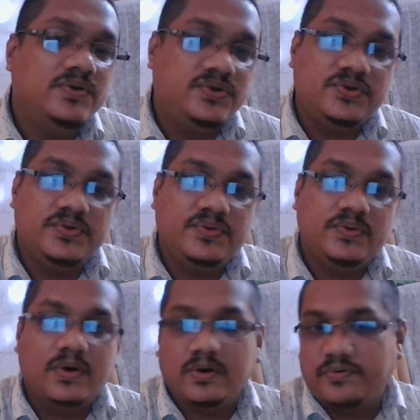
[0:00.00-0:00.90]
2
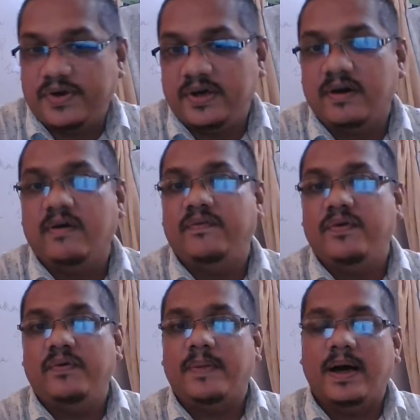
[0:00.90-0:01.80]
or 3 or
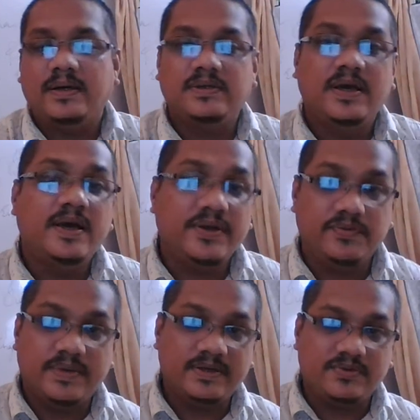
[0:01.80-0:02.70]
4 marks, you
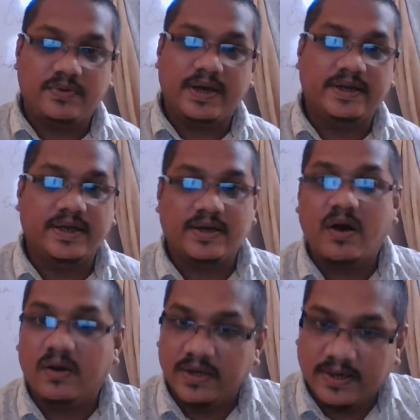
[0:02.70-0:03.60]
must write
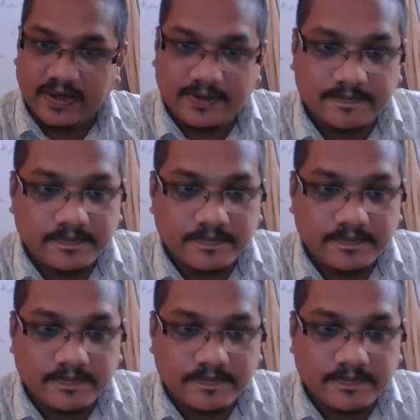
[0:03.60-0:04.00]
accordingly.